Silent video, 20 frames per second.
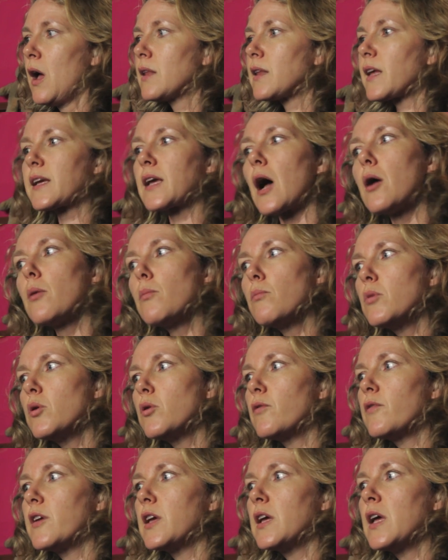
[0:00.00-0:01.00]
Like a
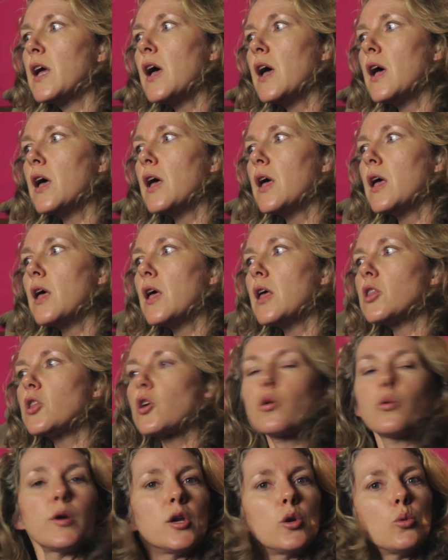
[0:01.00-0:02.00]
movie
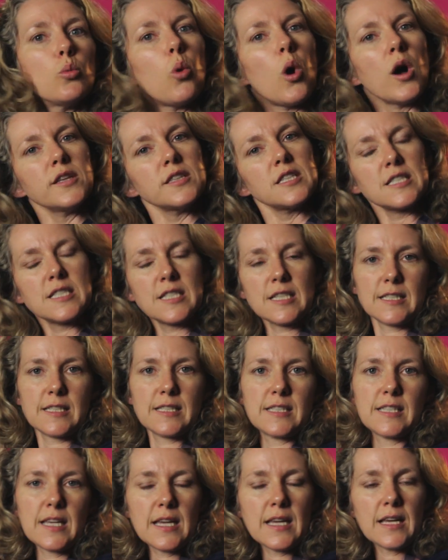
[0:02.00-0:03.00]
the queen wants to
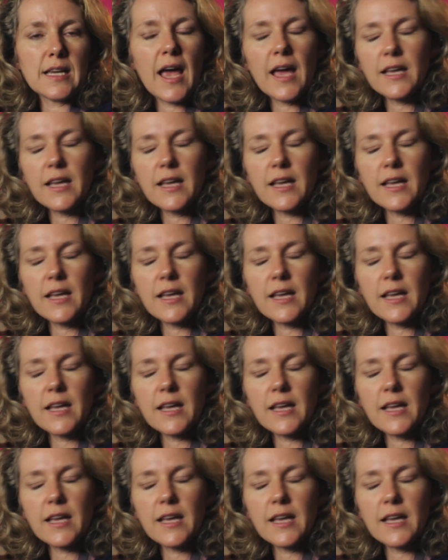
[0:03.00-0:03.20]
see.